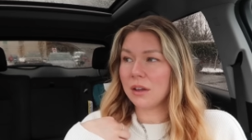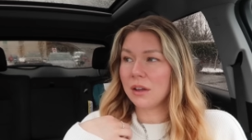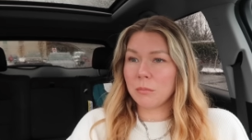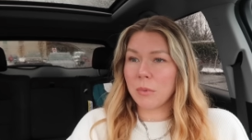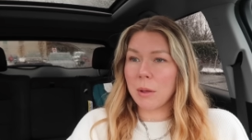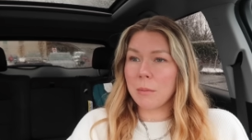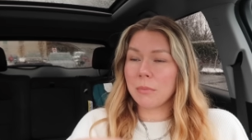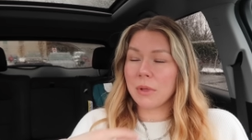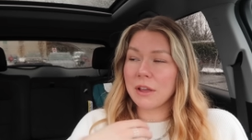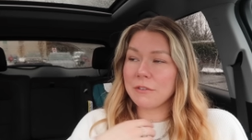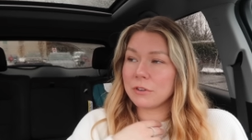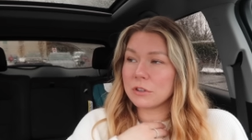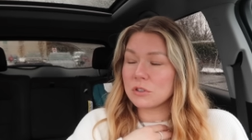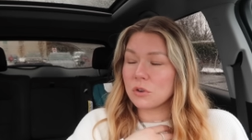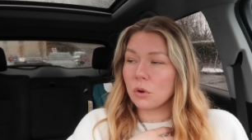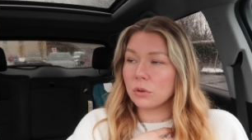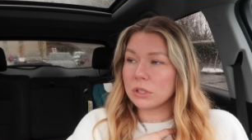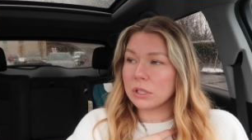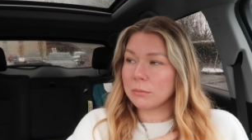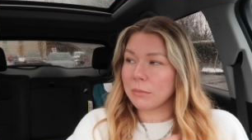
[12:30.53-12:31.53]
My life is
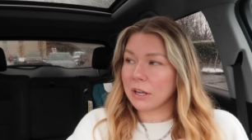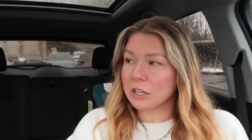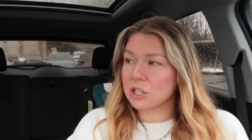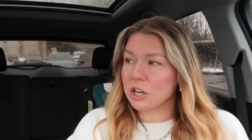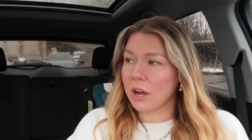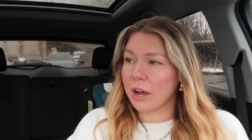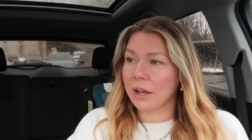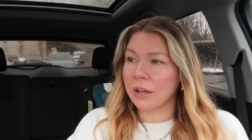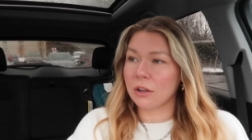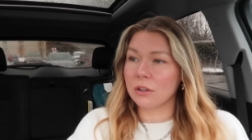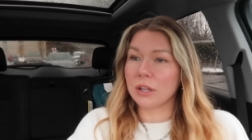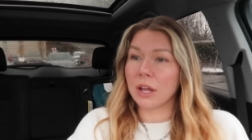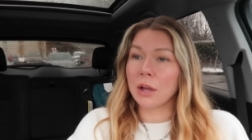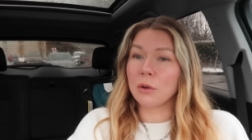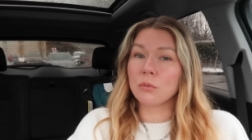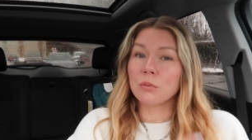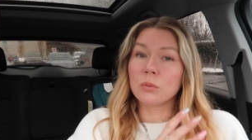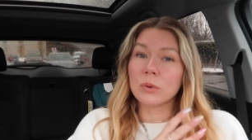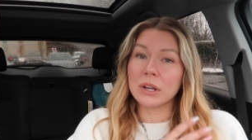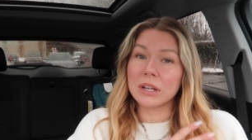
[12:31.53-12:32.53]
only my child. I
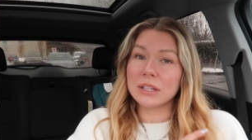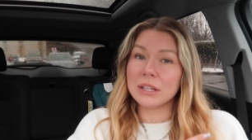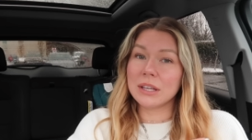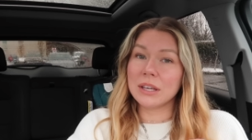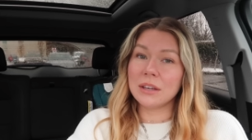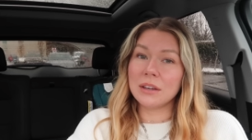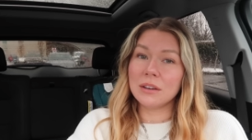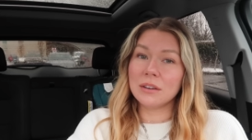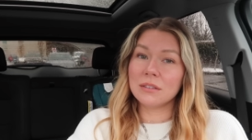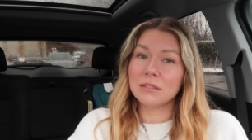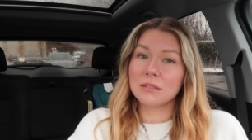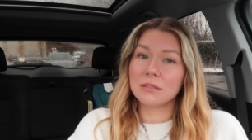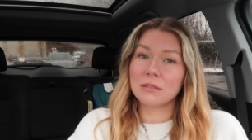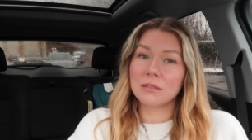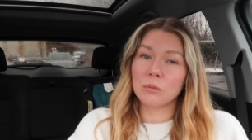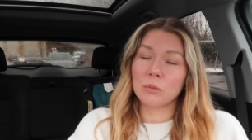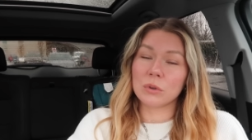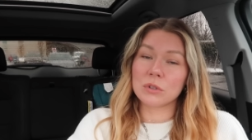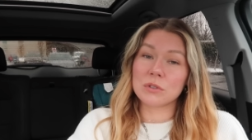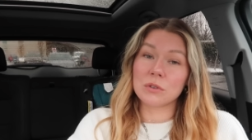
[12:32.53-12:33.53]
really
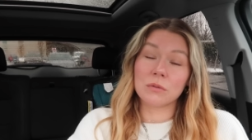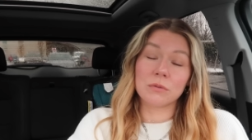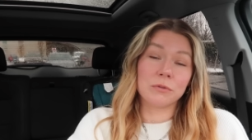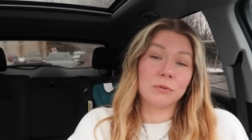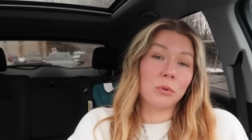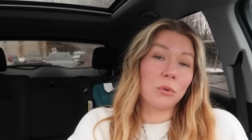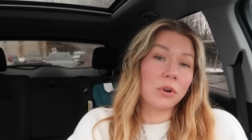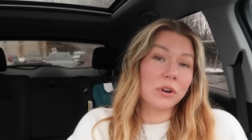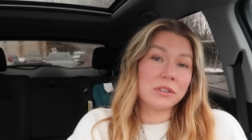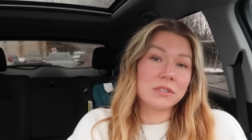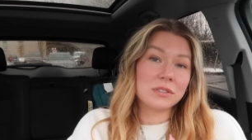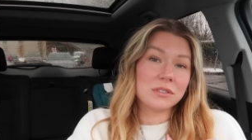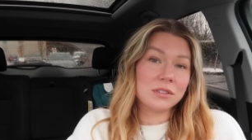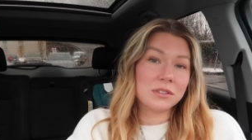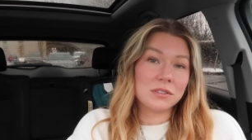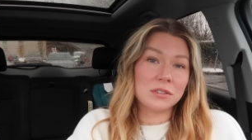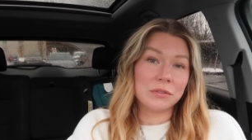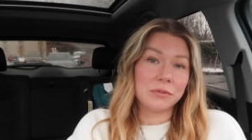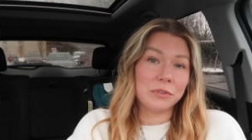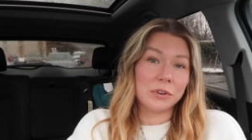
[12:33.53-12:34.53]
was
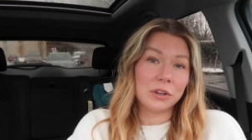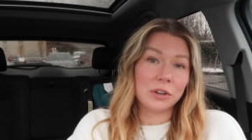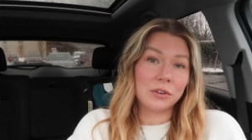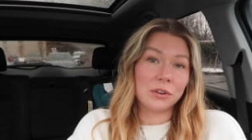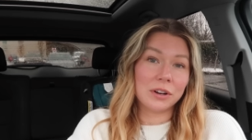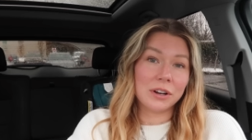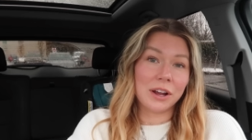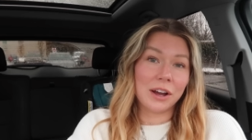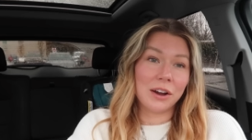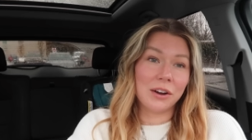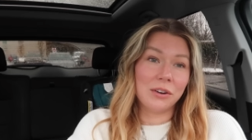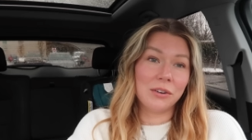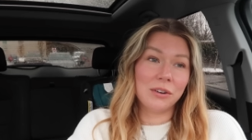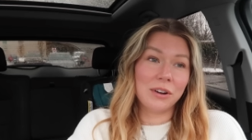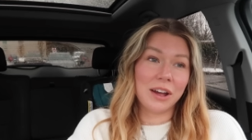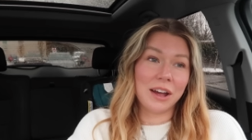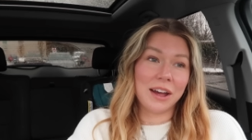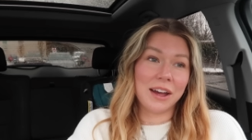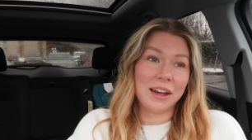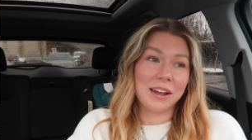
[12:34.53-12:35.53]
forced to figure it
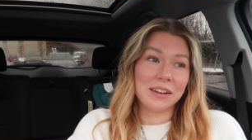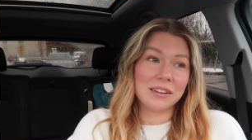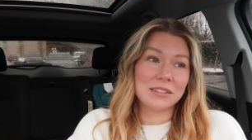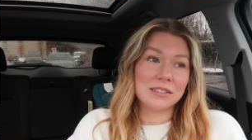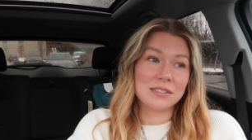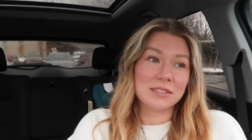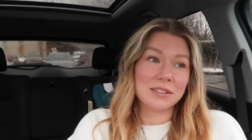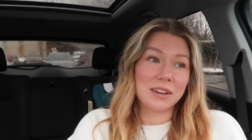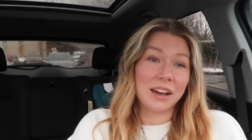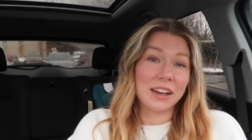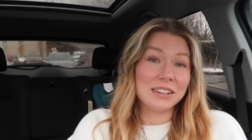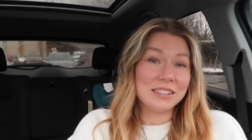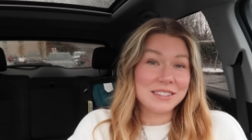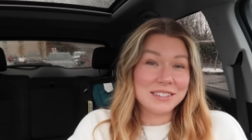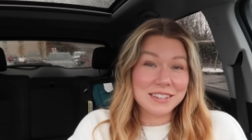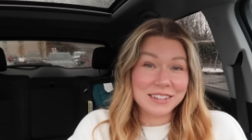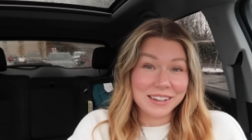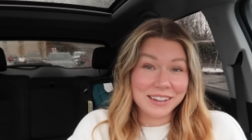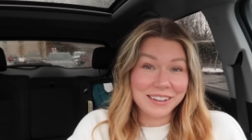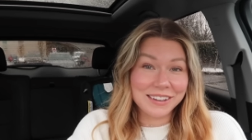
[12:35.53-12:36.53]
out and I
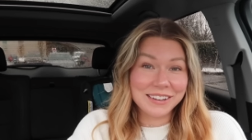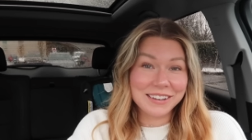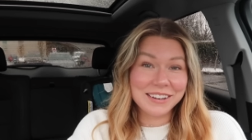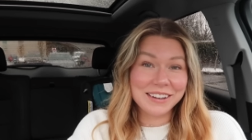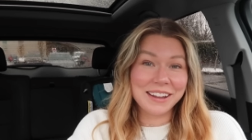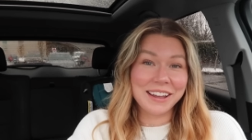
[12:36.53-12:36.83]
did